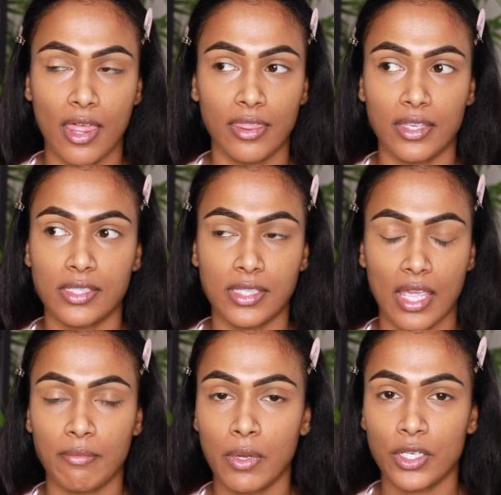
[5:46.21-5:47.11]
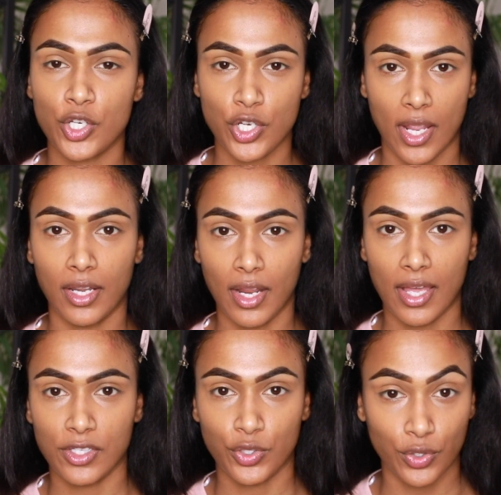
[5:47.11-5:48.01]
the same shade
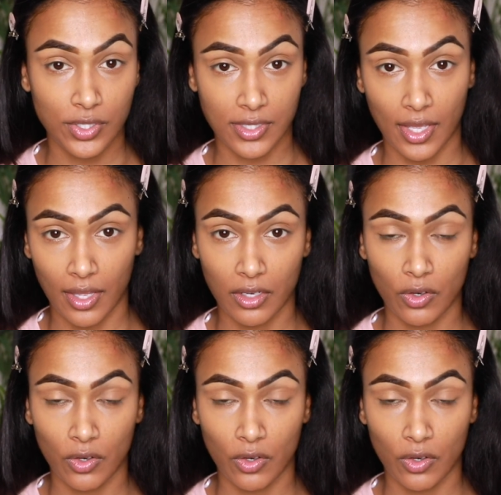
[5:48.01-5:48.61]
as your skin